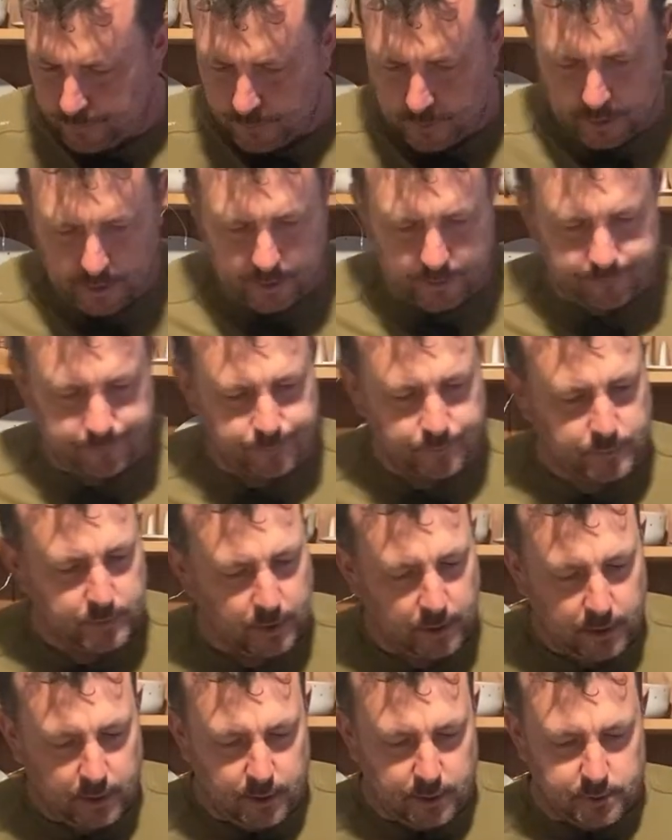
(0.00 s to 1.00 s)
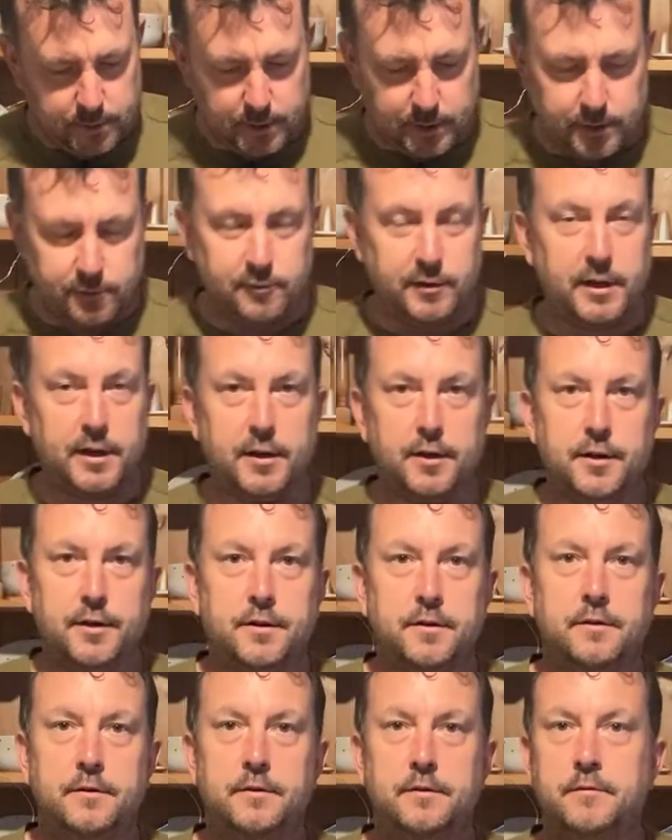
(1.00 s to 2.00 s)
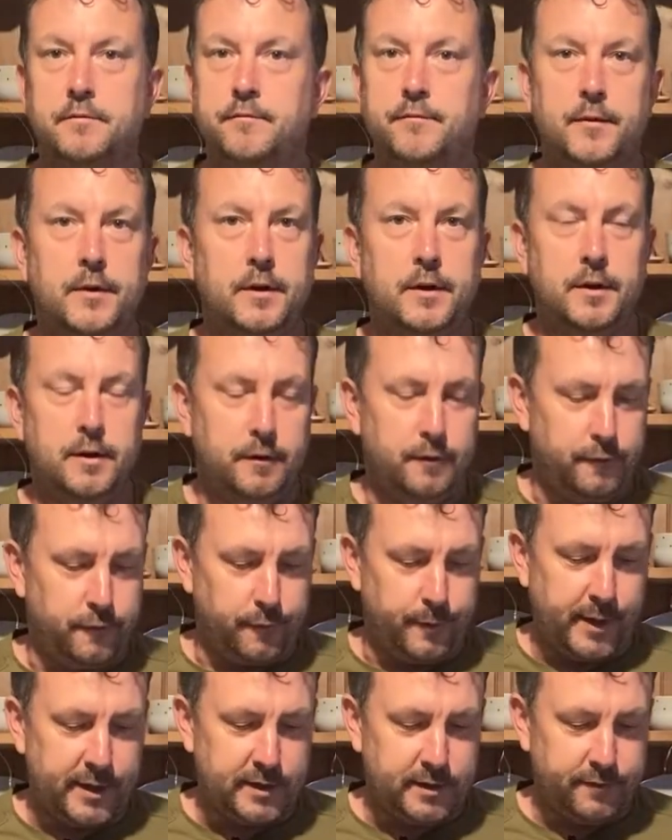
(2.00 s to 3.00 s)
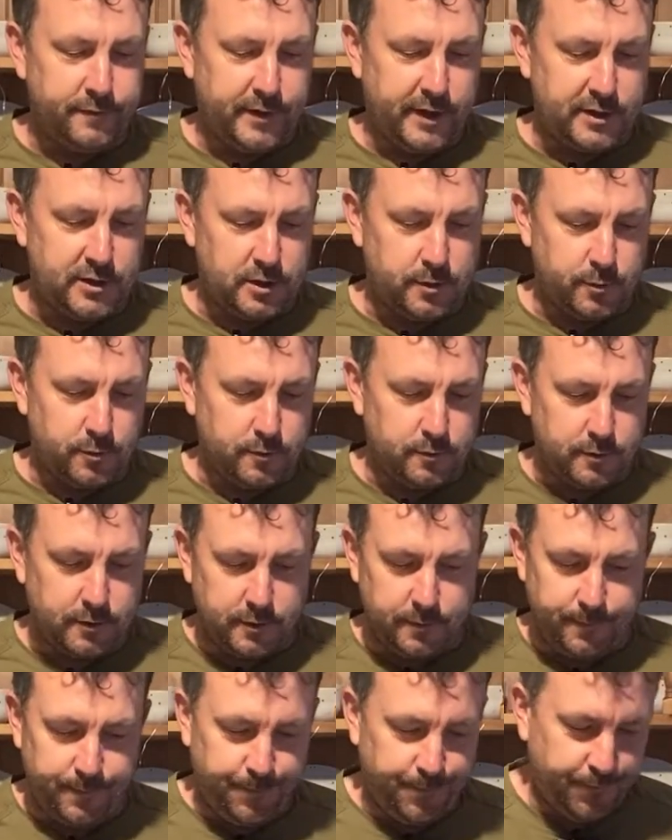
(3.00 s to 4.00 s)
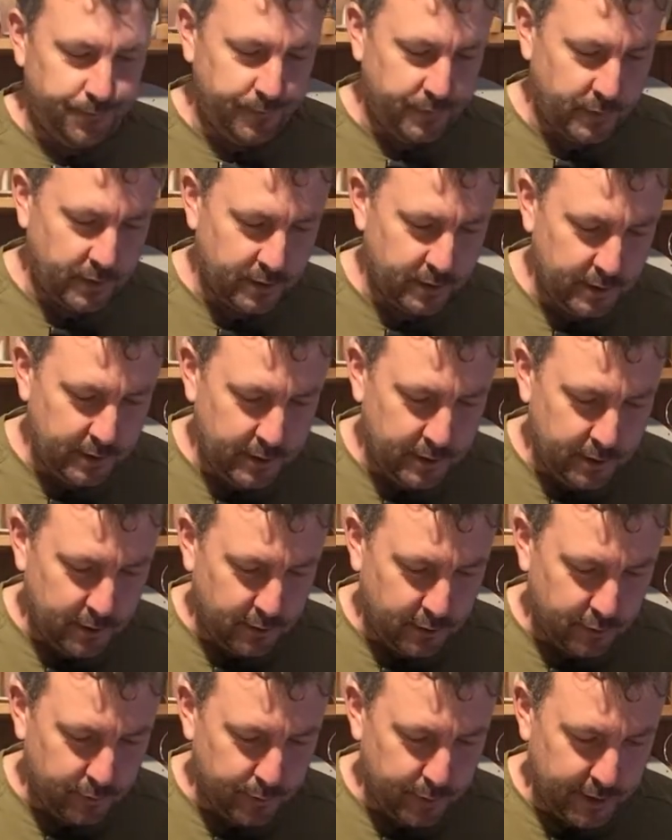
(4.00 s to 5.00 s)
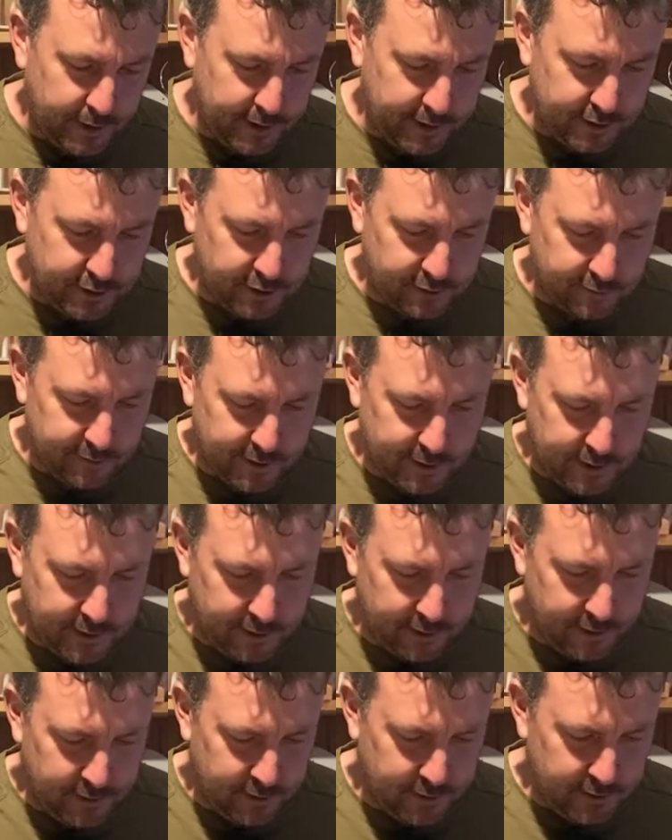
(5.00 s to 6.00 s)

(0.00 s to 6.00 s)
yeah, so that's really good. Fermenting vegetables couldn't be easier, really.